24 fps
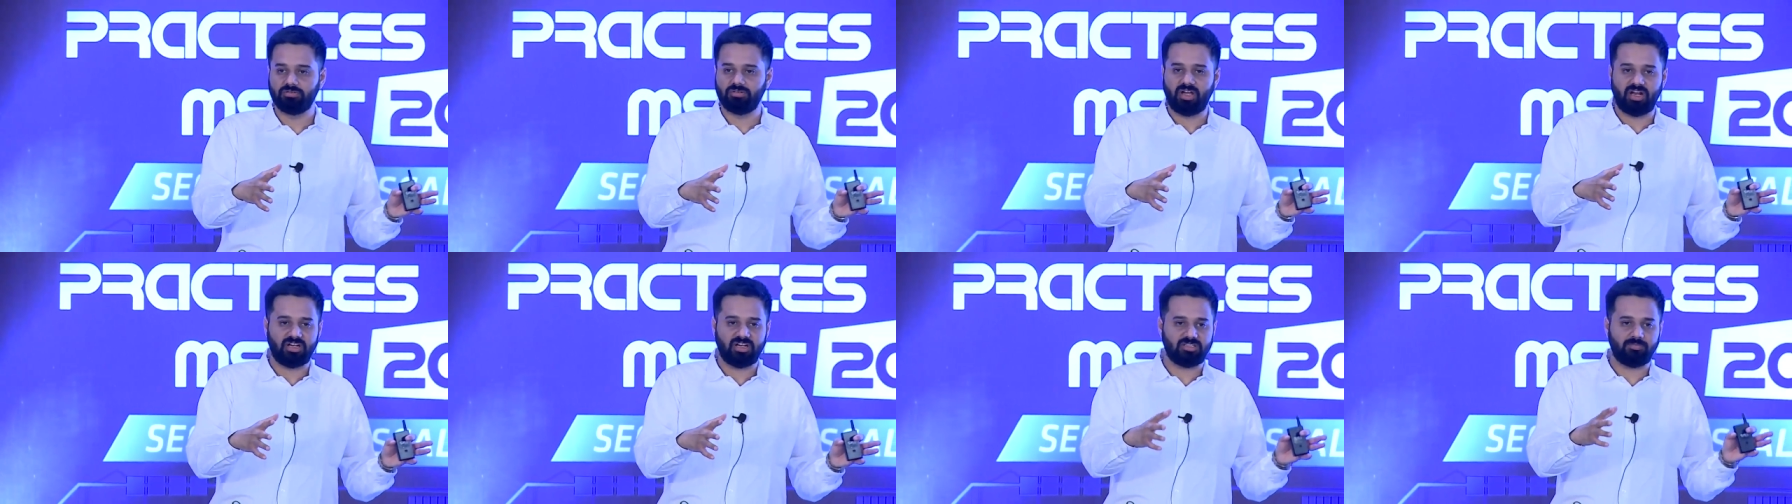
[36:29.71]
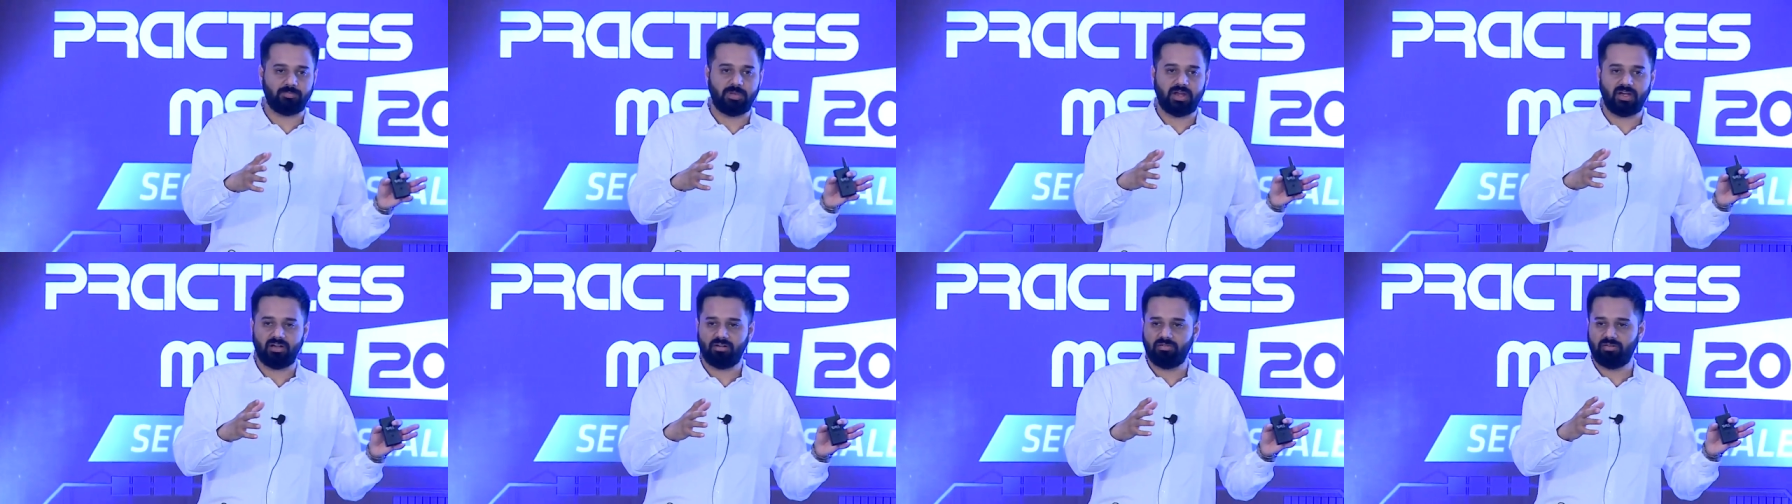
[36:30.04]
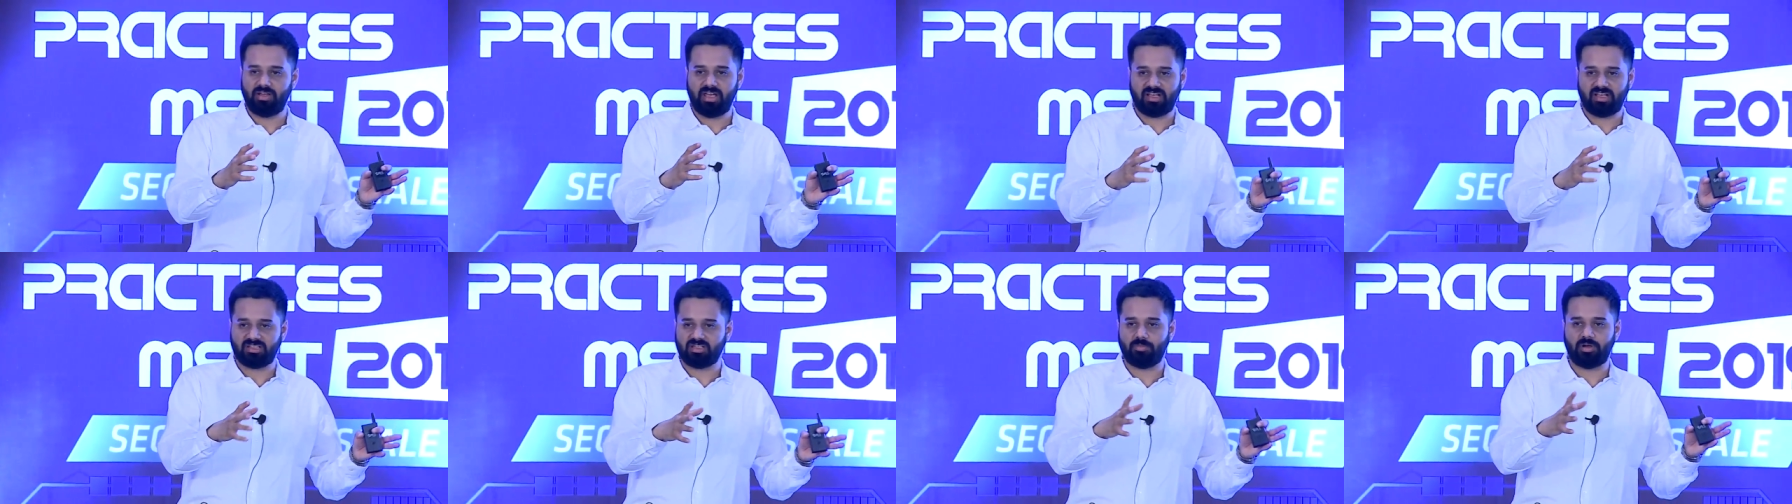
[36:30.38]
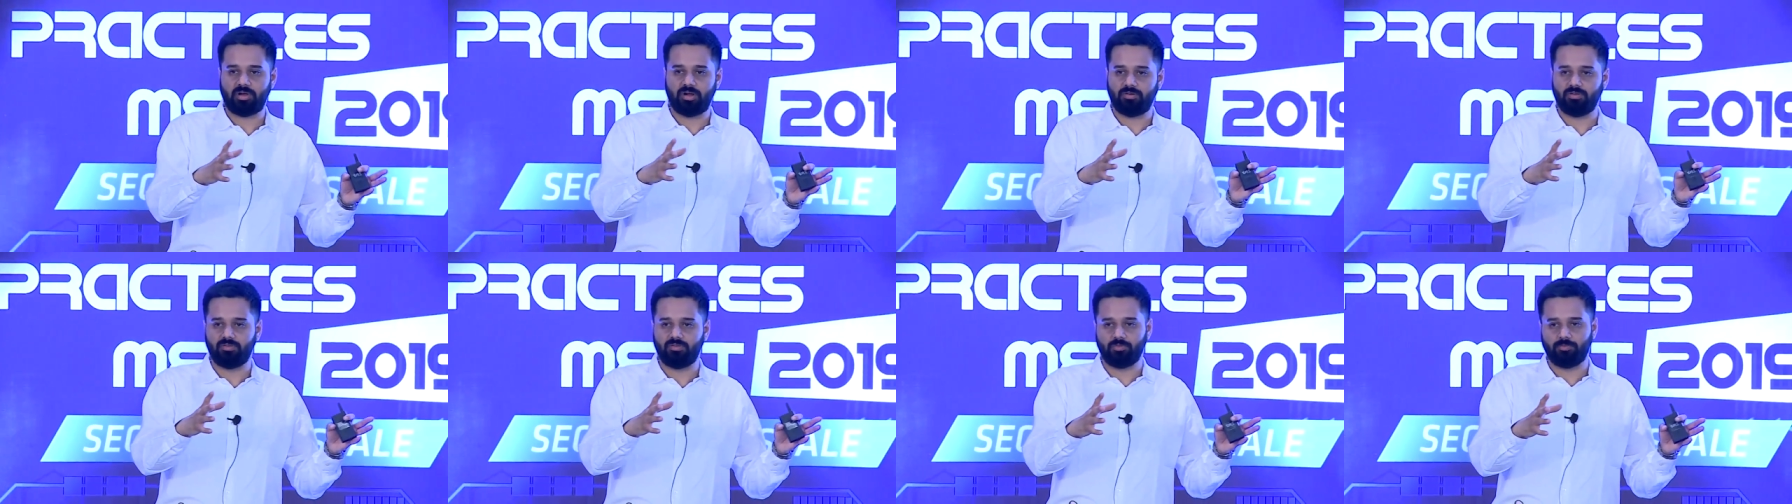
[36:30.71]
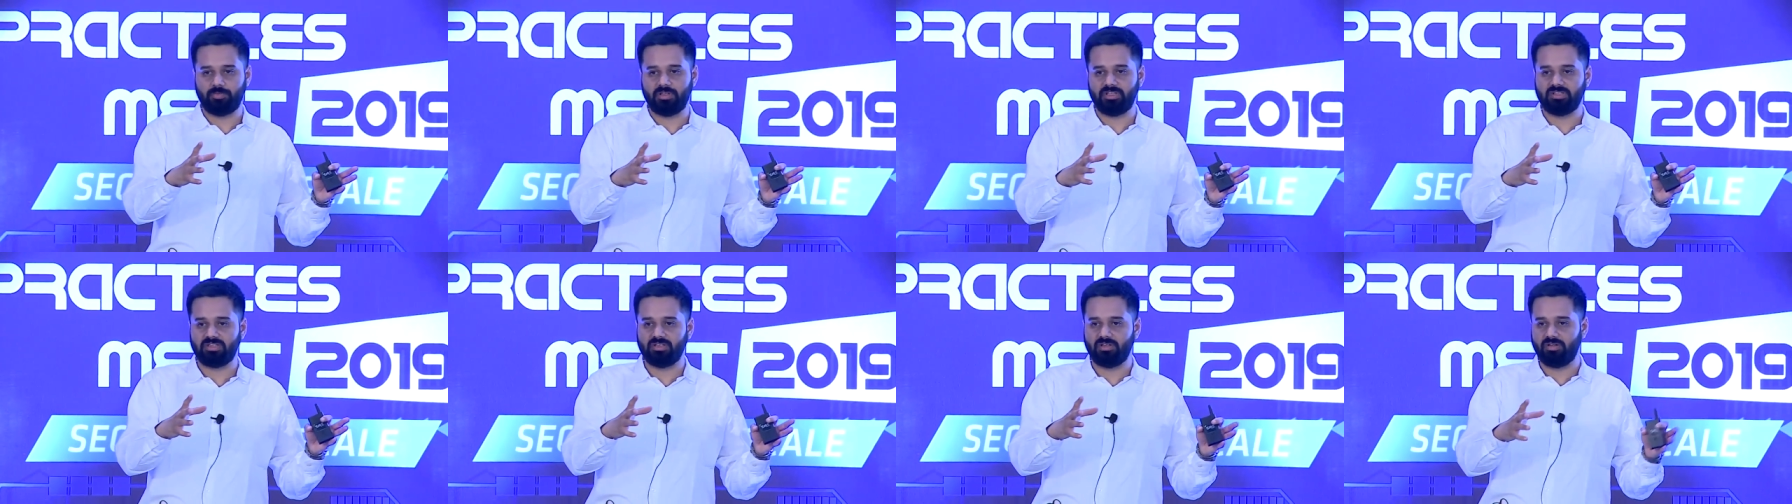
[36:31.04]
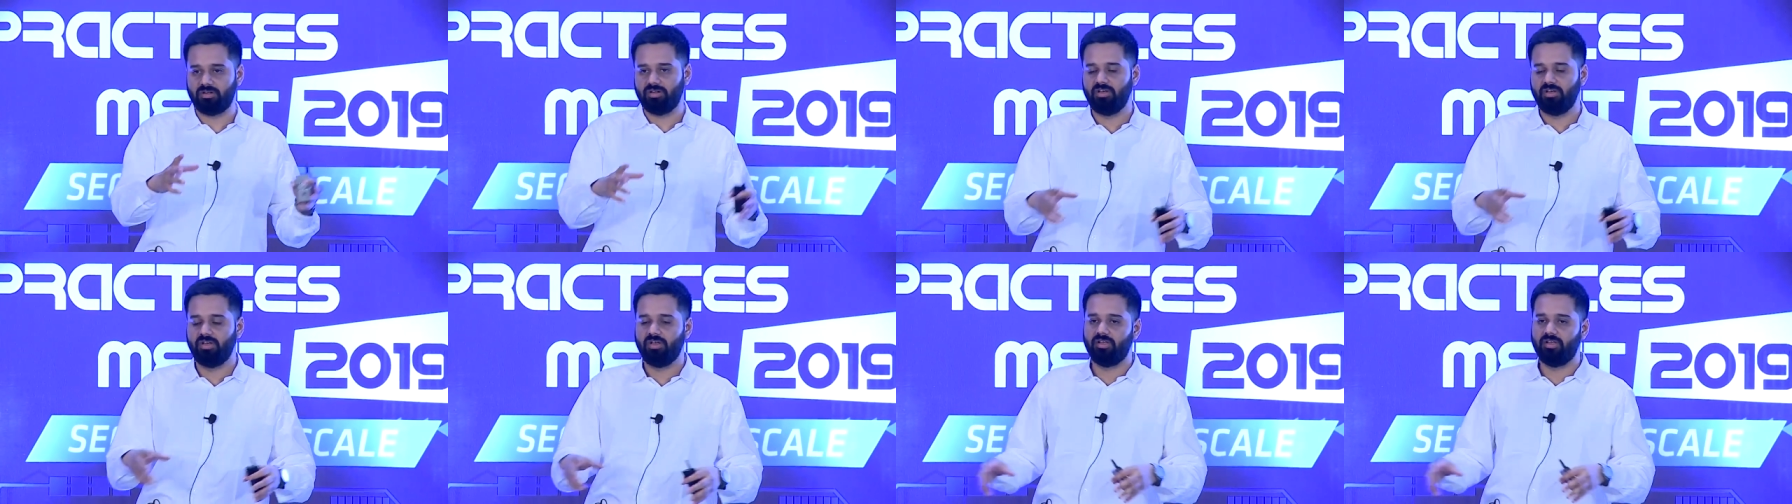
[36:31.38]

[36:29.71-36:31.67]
and spend X amount of rupees here.